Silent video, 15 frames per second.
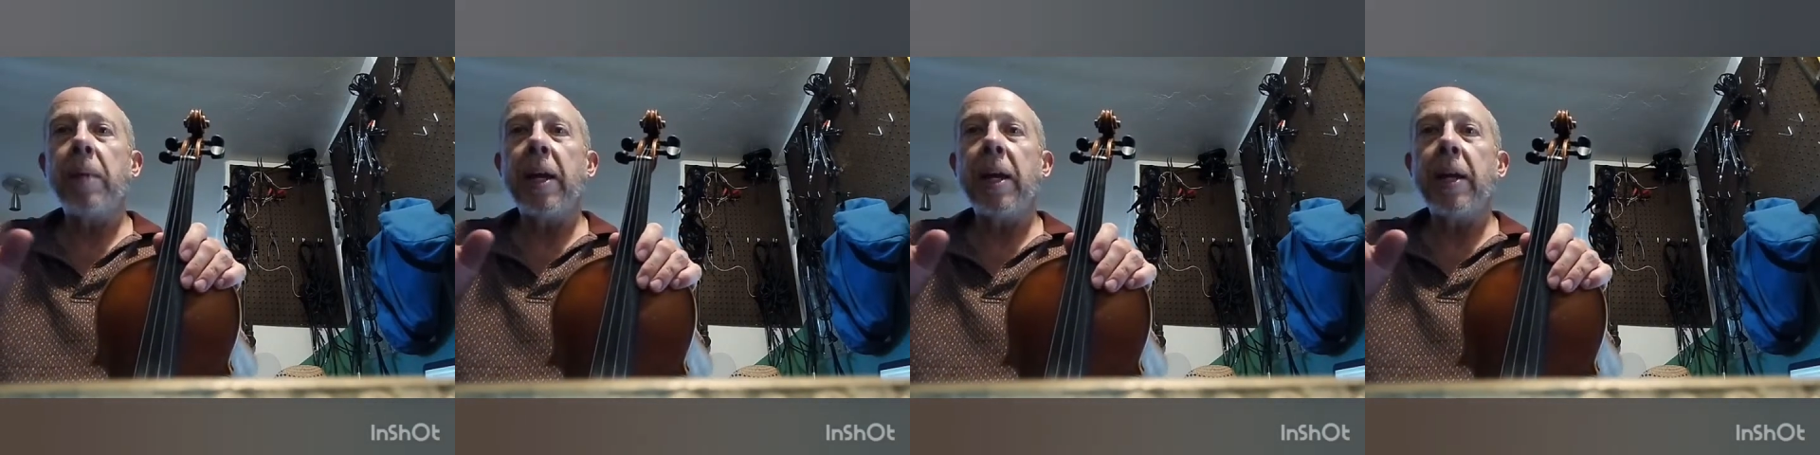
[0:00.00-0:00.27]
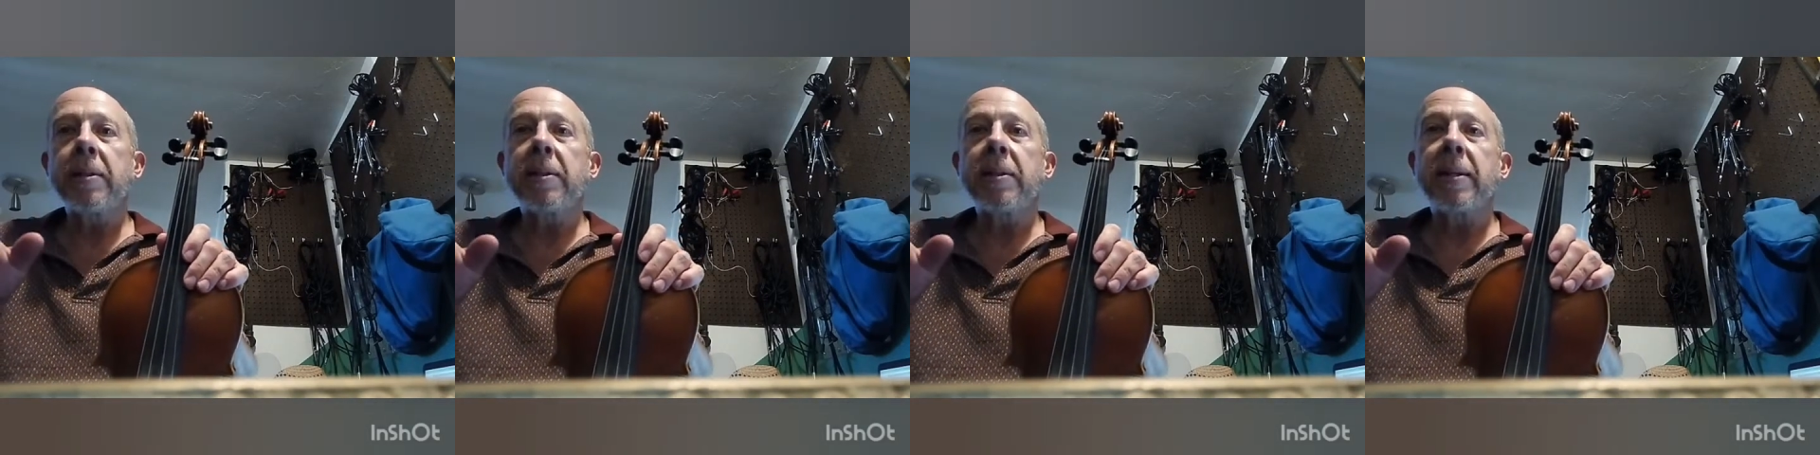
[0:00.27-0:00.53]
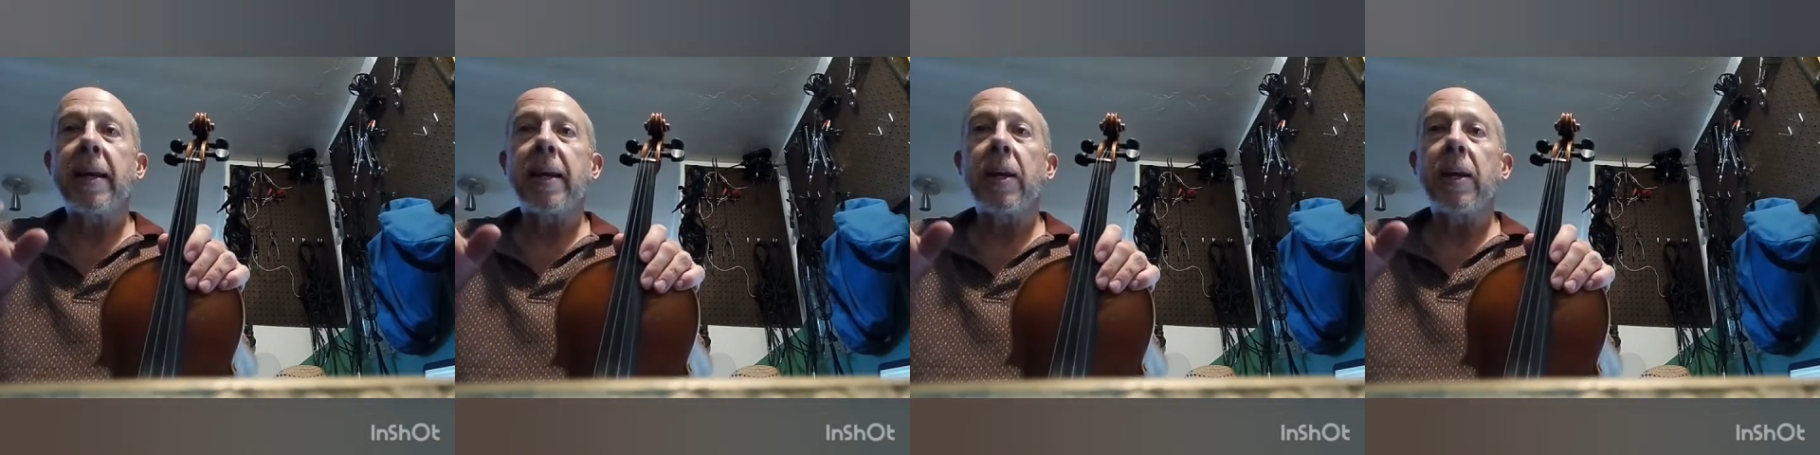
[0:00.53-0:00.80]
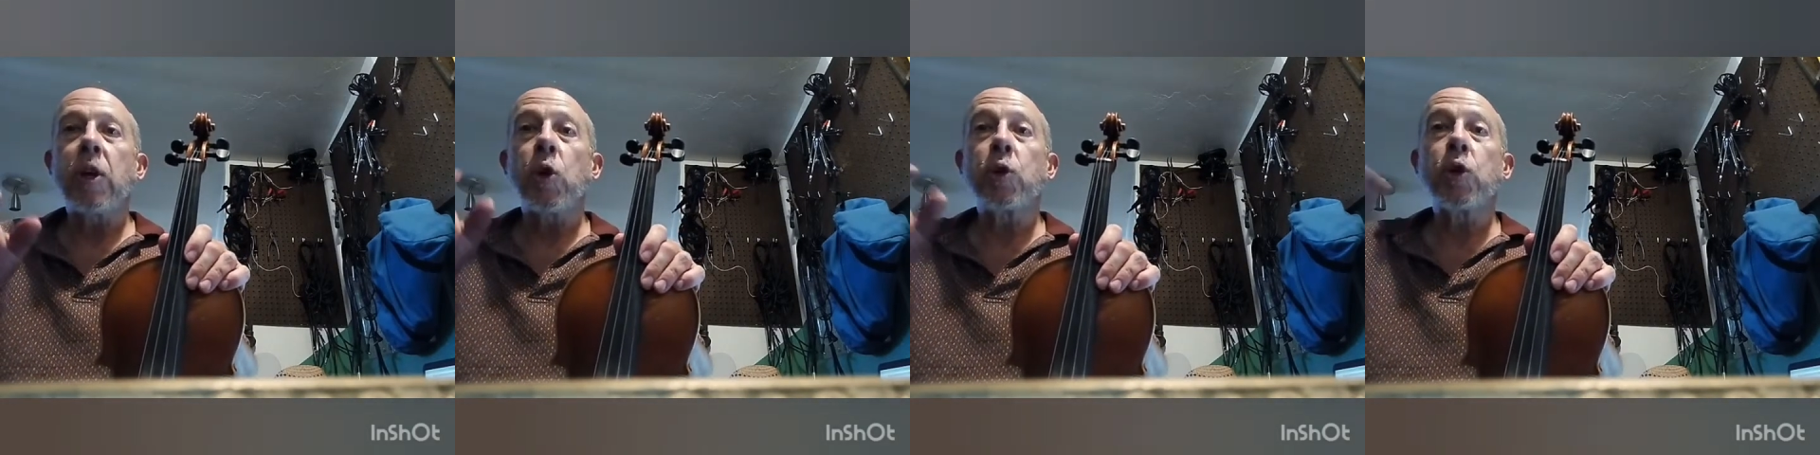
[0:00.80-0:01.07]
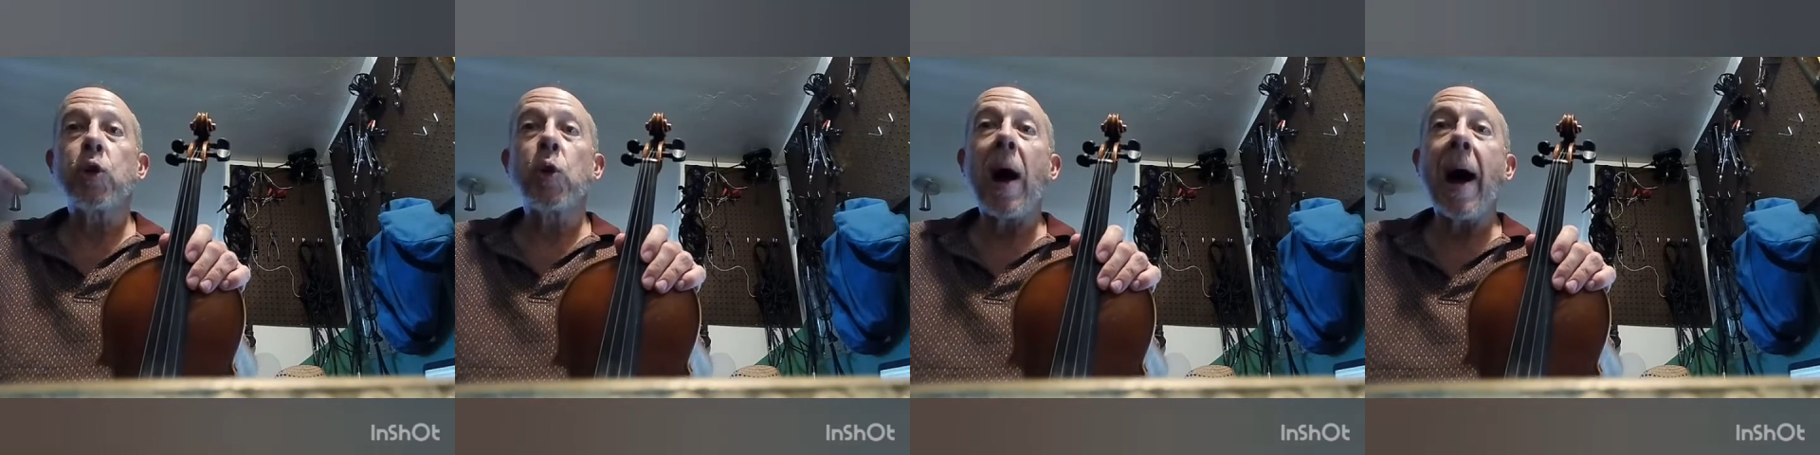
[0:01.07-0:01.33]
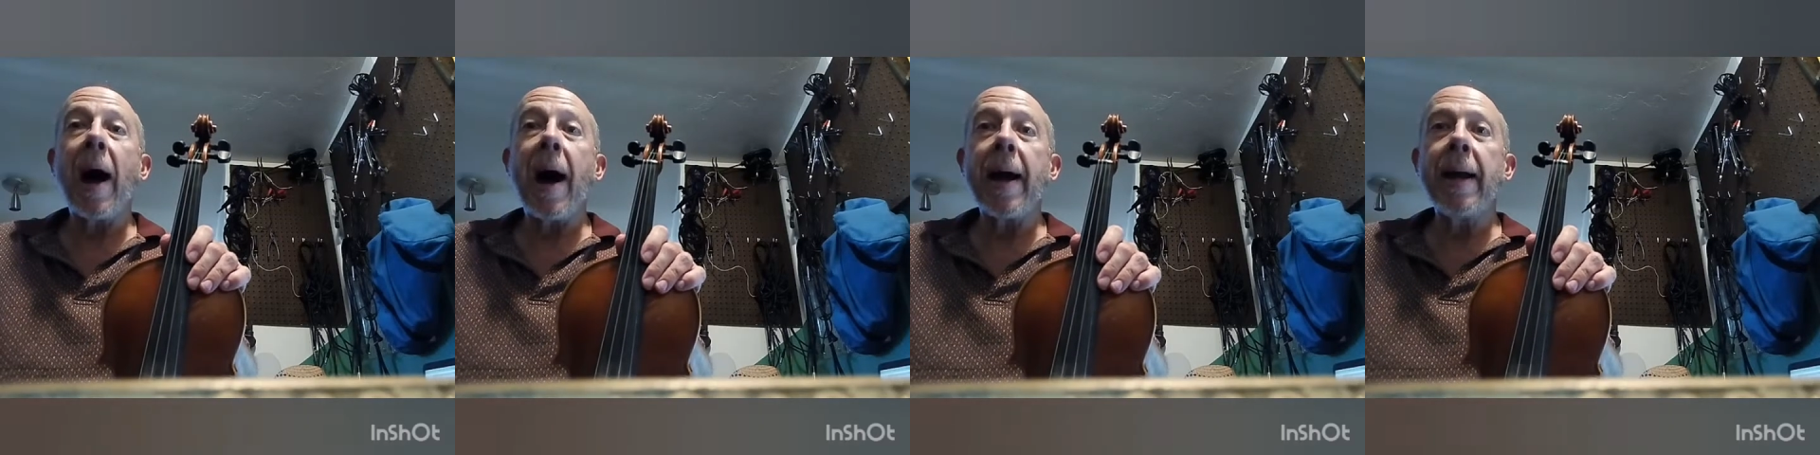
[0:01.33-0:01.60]
means you're too
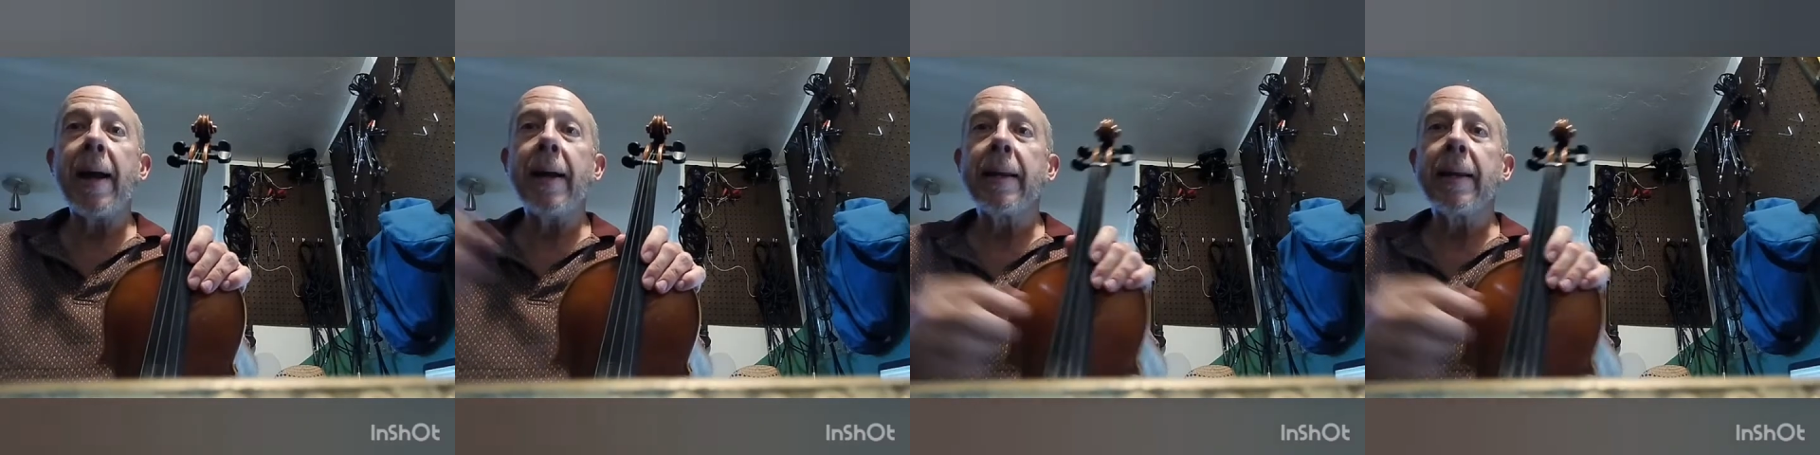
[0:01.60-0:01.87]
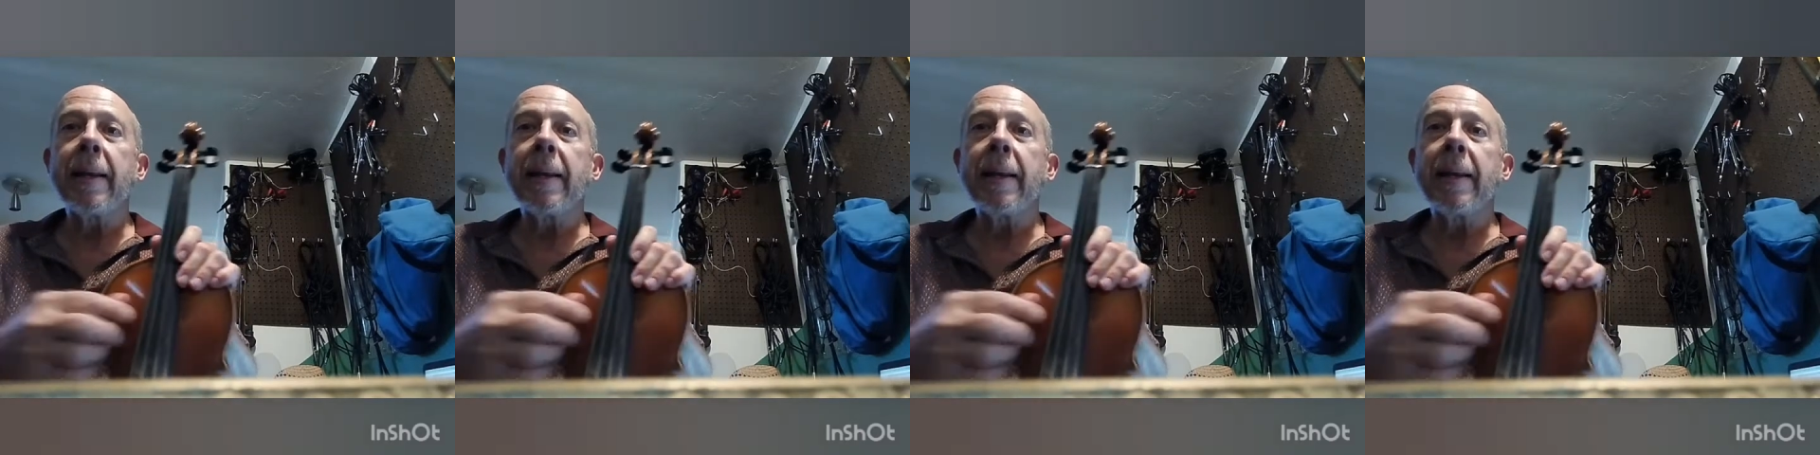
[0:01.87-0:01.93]
high.